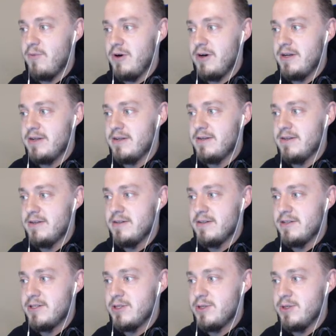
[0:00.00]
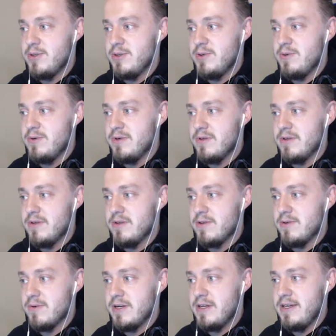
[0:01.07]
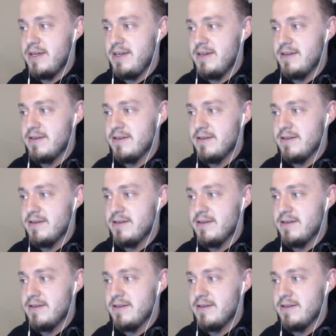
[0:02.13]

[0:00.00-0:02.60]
1, 2, 3.